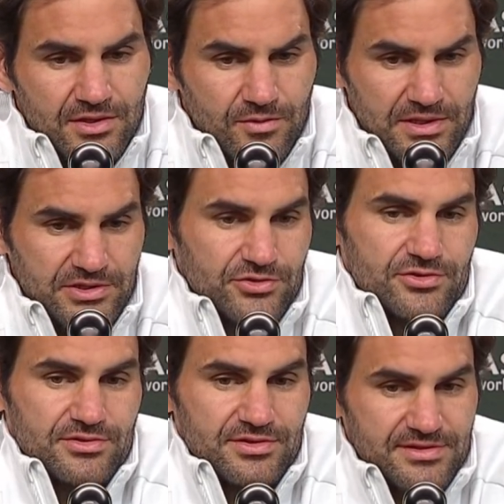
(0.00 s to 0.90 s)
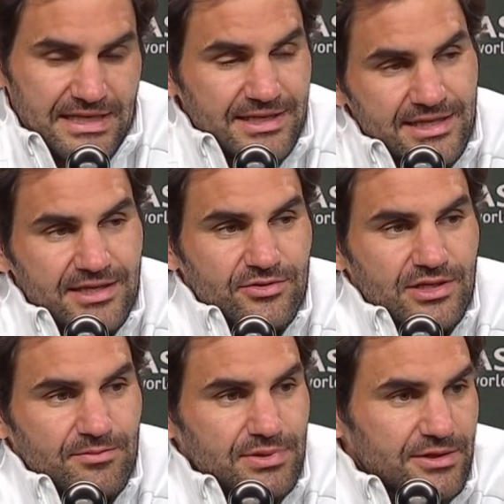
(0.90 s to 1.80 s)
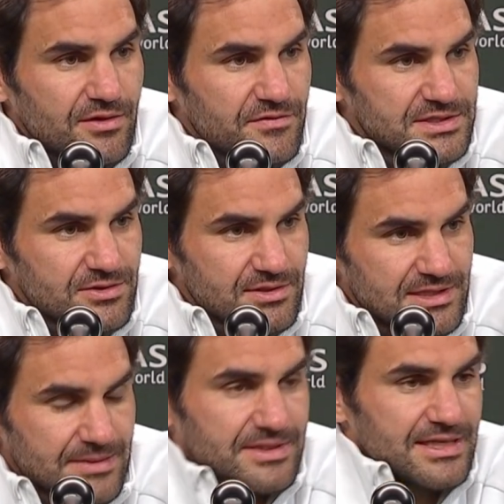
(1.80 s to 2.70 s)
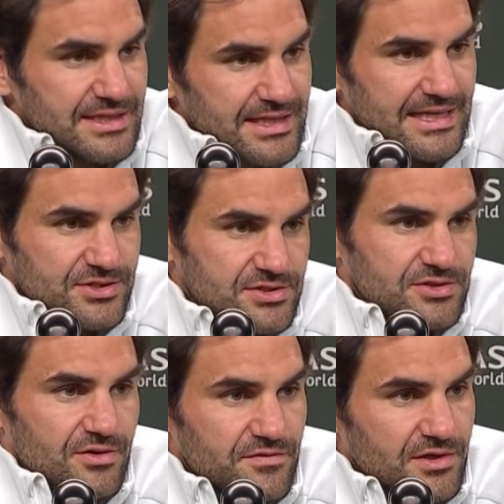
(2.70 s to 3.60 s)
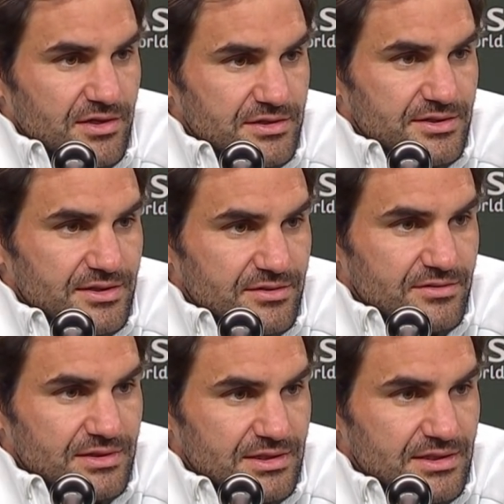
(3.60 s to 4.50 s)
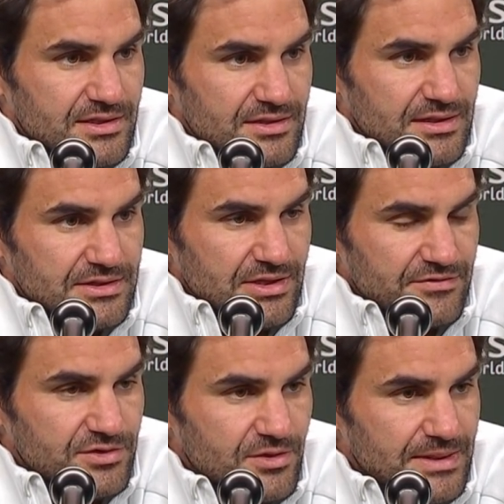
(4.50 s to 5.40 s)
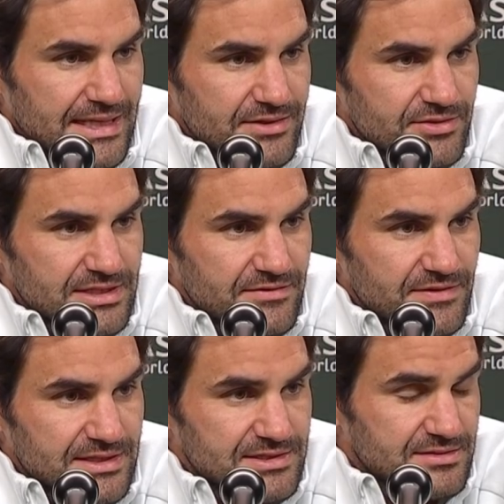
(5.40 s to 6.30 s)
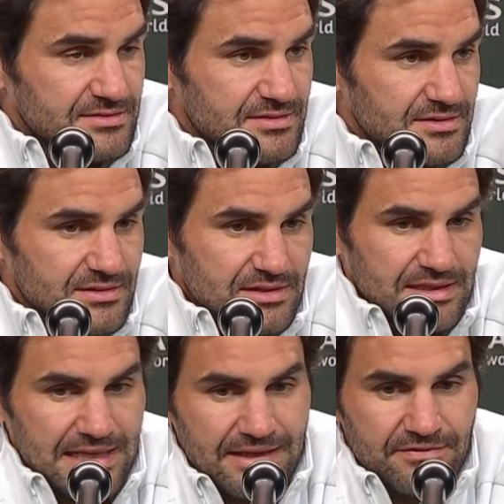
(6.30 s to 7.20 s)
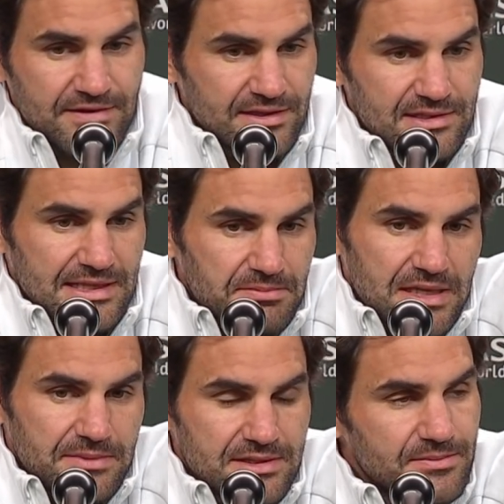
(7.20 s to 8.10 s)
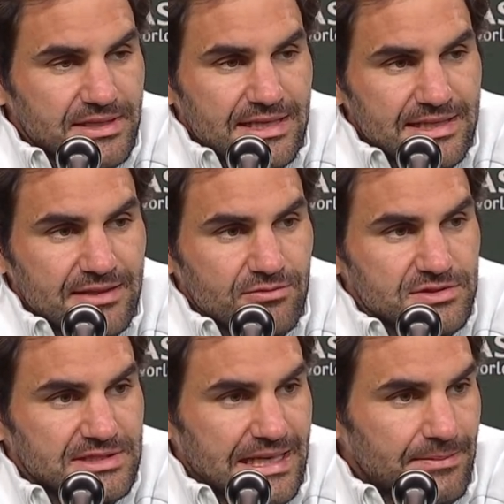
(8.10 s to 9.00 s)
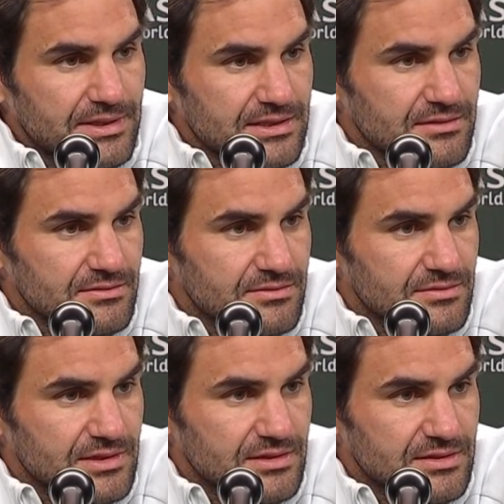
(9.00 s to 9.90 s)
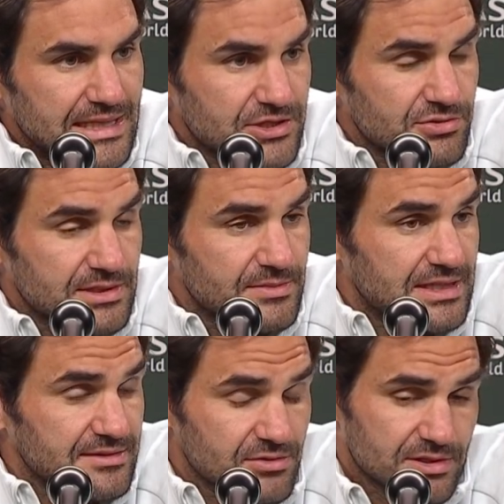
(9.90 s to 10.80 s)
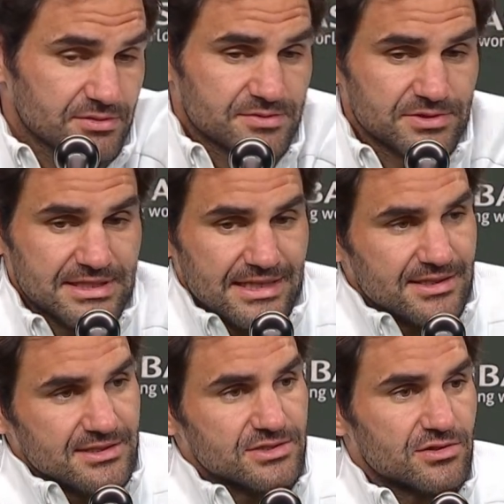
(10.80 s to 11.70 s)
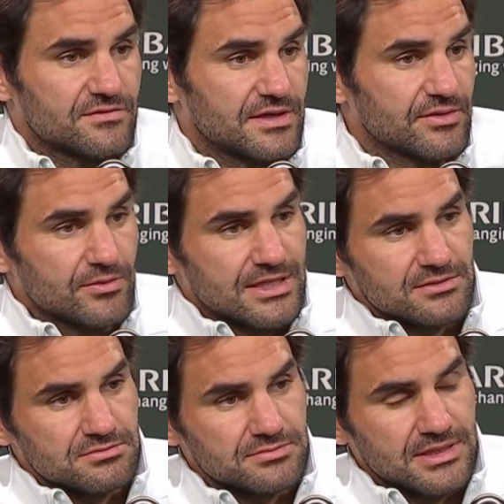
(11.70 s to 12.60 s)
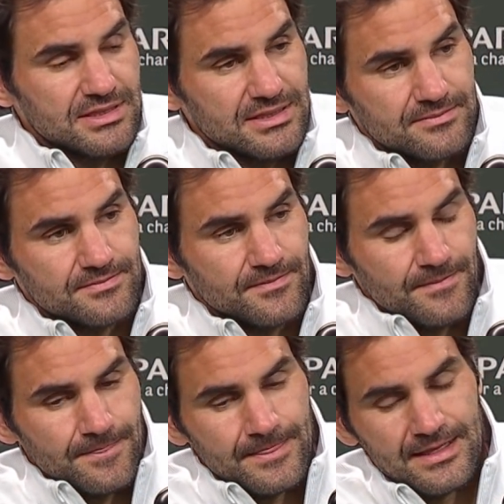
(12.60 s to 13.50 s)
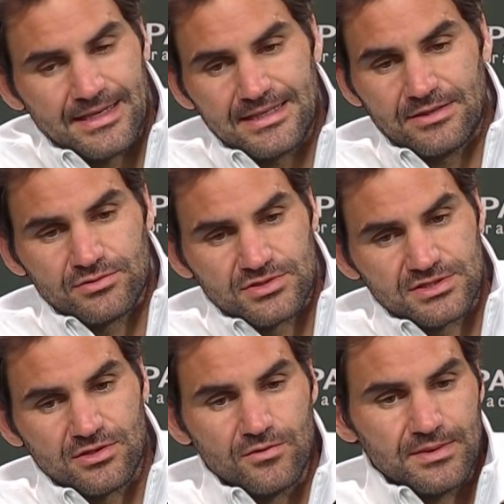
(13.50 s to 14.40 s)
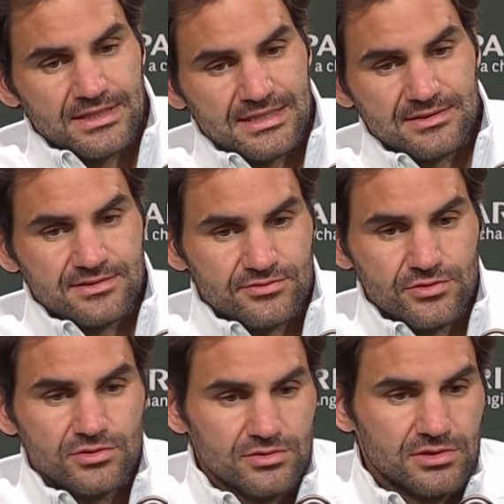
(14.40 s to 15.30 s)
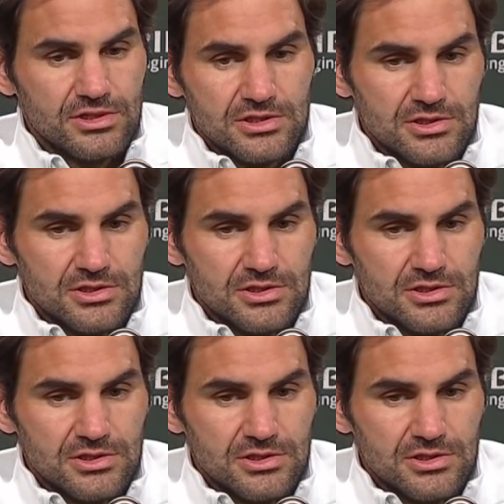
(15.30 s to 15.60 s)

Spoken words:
when you're thinking you can play offense all the time and then he catches you off guard, you know, and you have to go back into defense, I felt like maybe in the beginning it wasn't happening naturally, but I thought he was protecting his serve very well. And I was just hoping that through